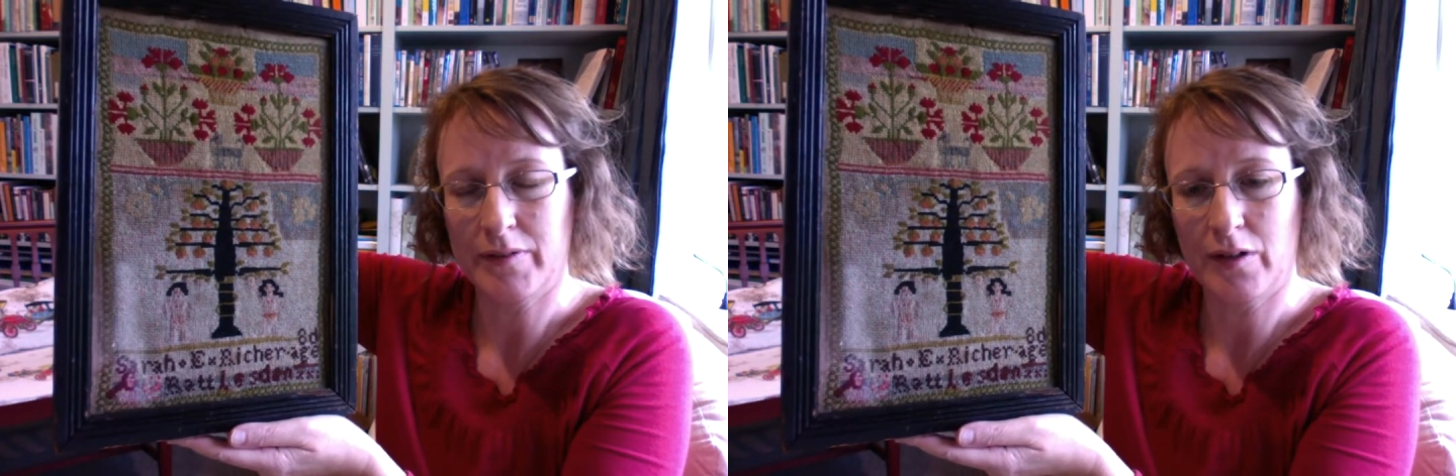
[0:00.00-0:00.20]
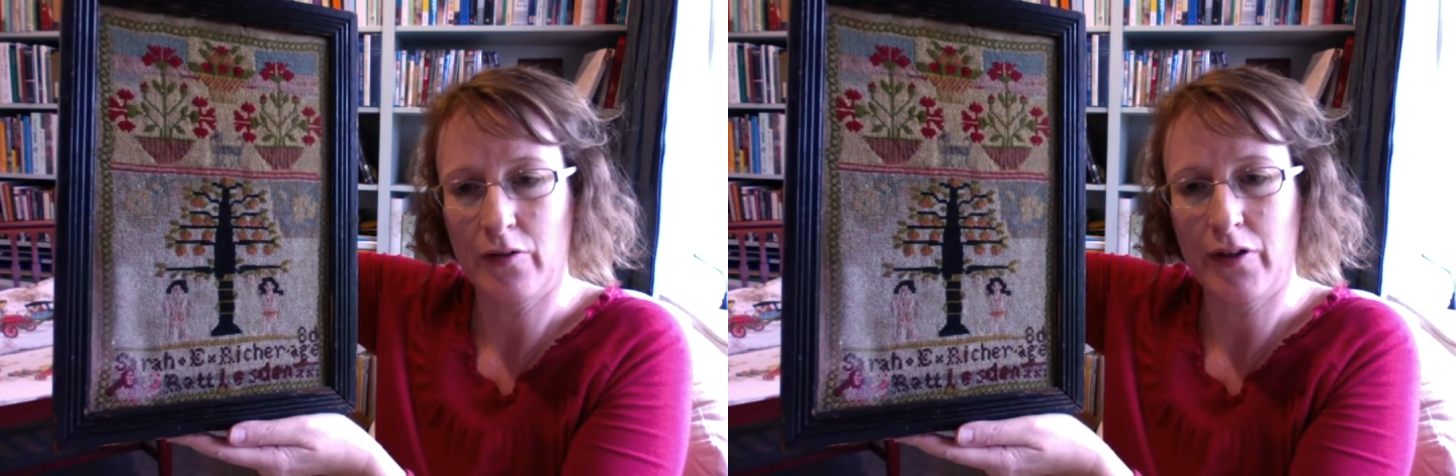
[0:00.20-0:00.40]

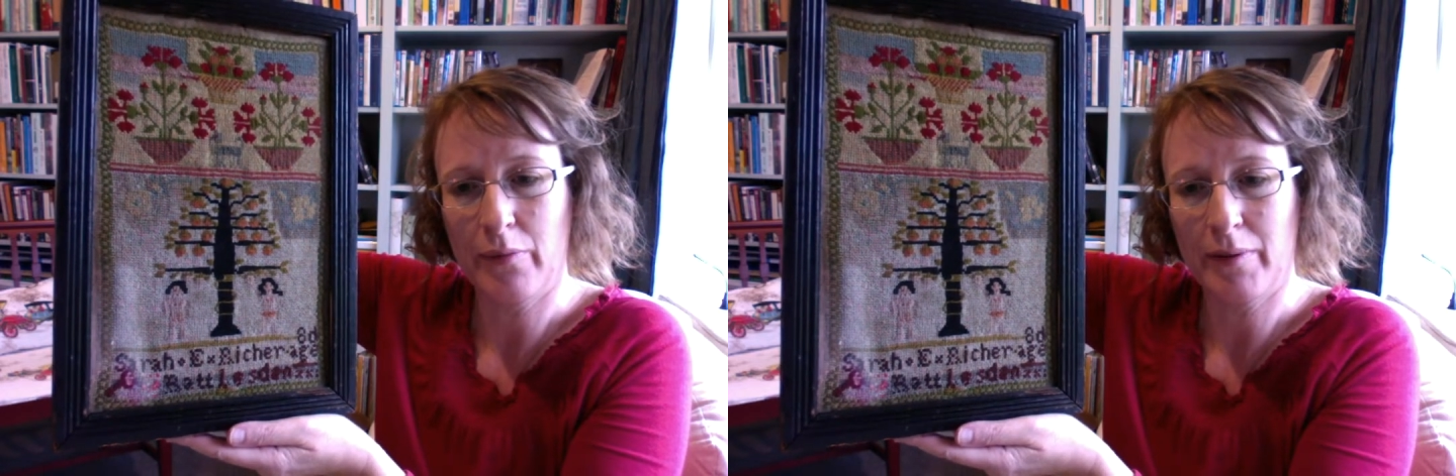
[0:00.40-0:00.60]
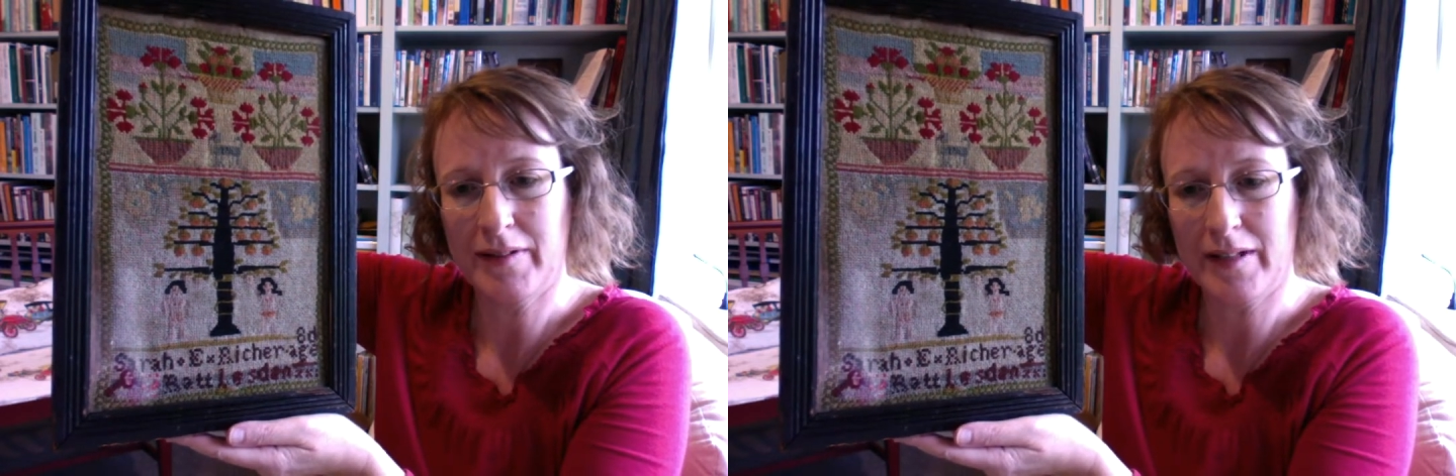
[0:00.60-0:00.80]
So
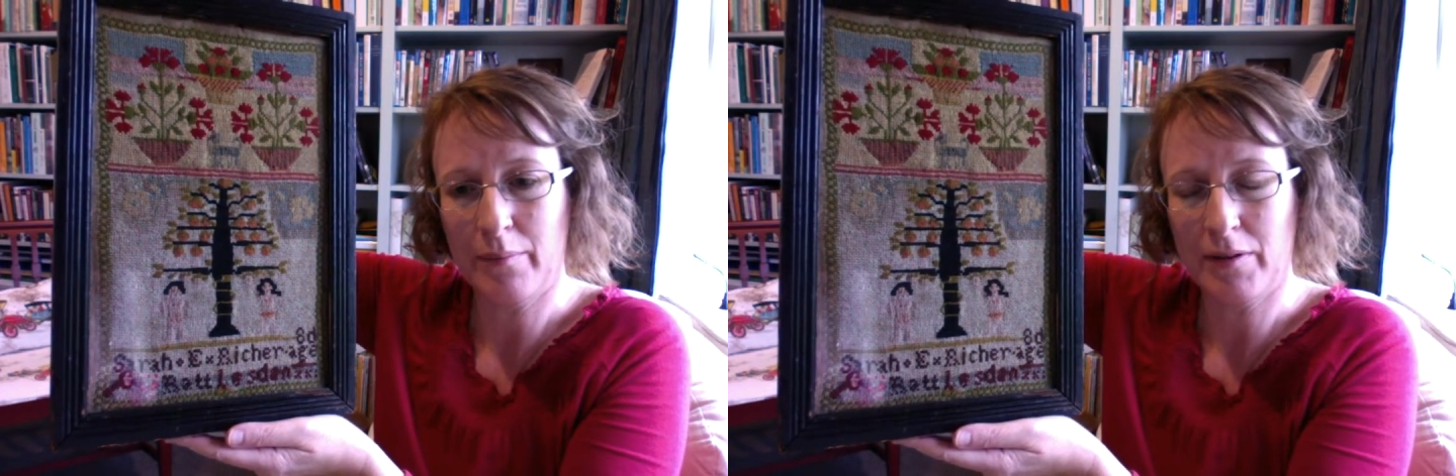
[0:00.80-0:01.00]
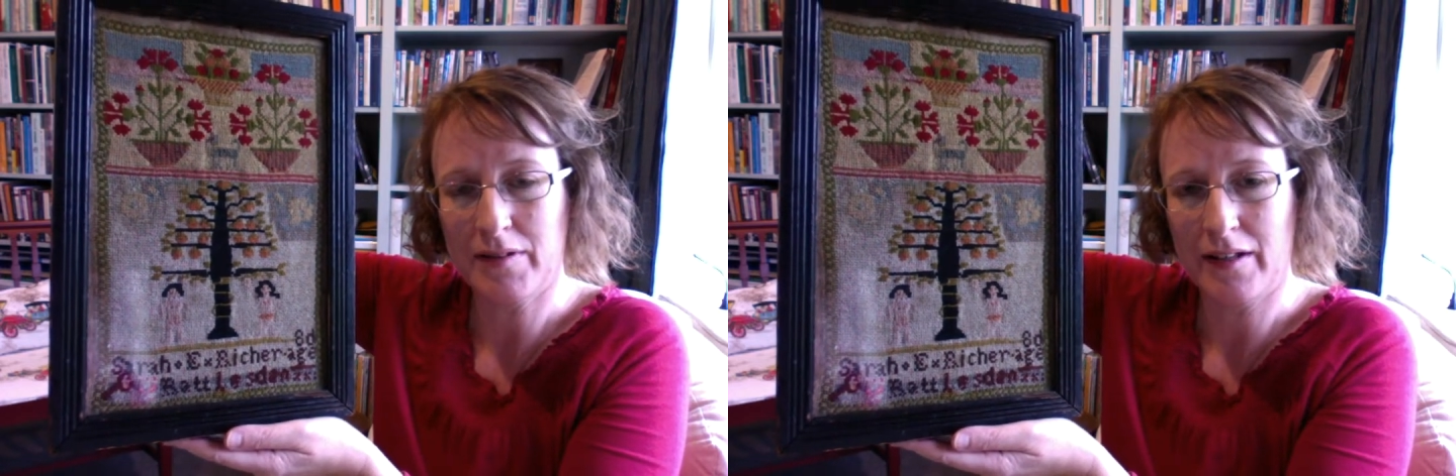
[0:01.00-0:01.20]
there'll be
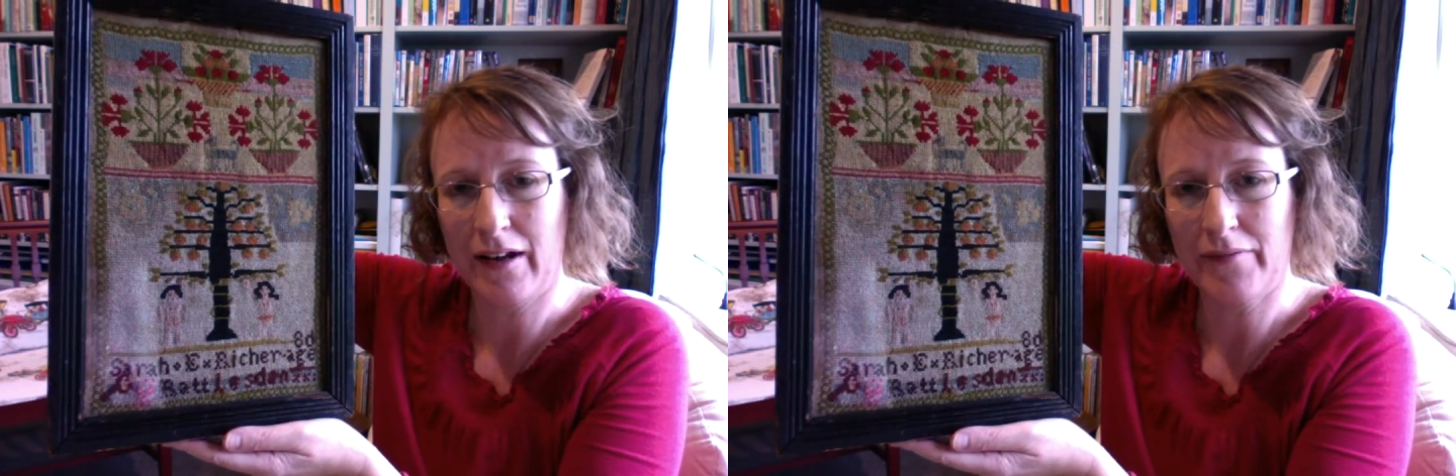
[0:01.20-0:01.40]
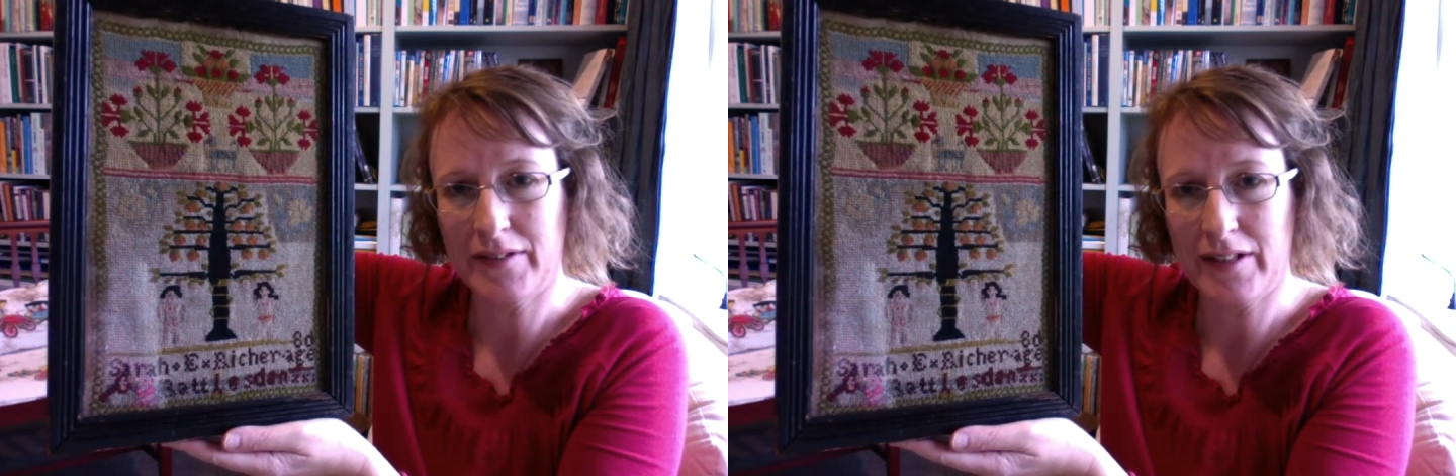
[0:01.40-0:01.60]
samplers that
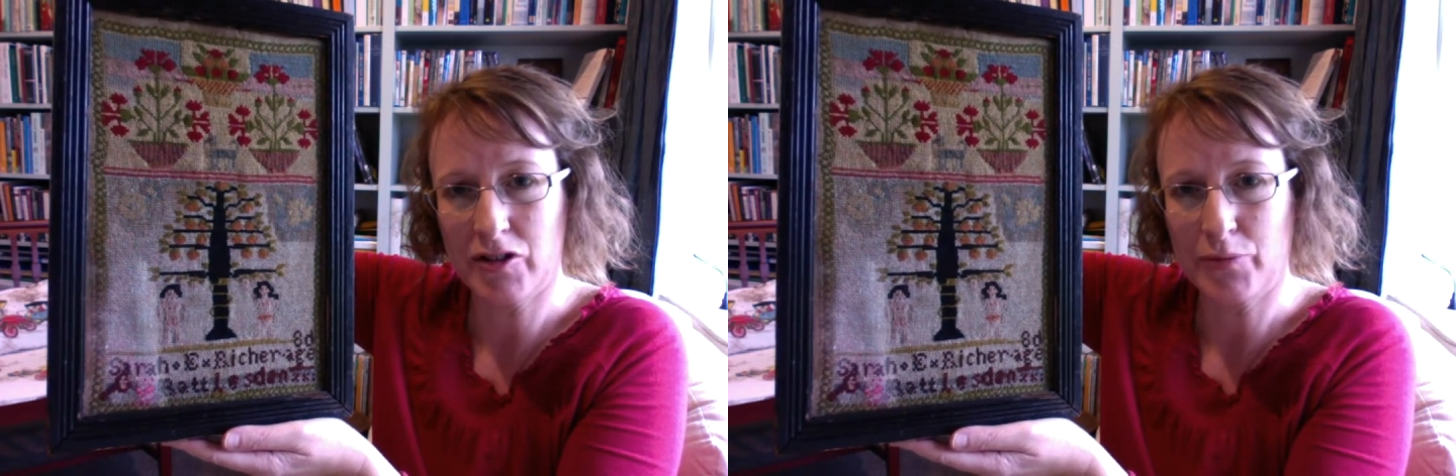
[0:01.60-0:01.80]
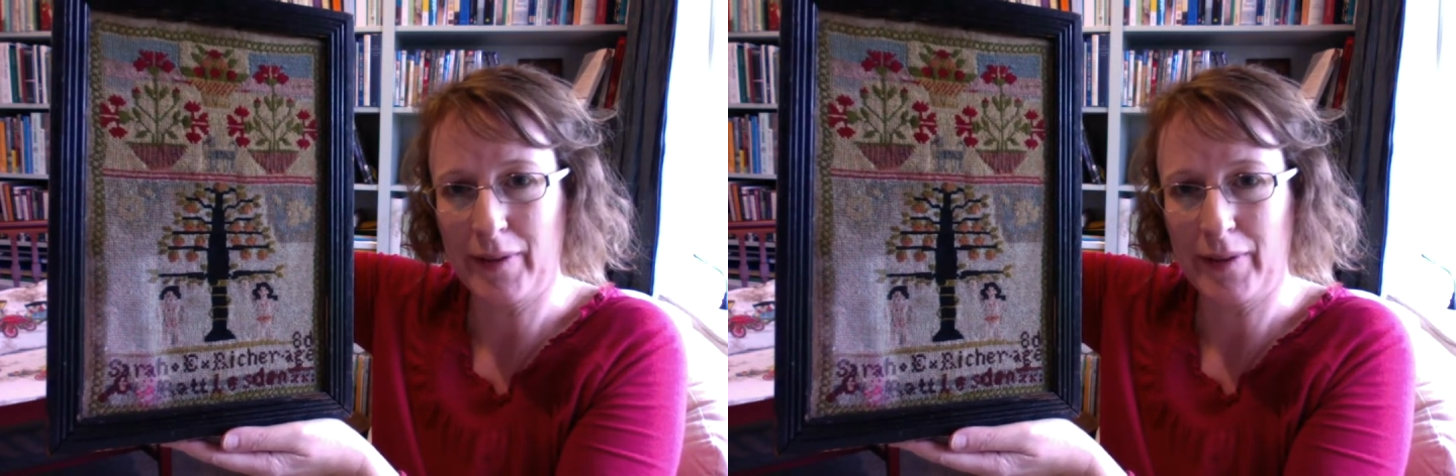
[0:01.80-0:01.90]
I've stitched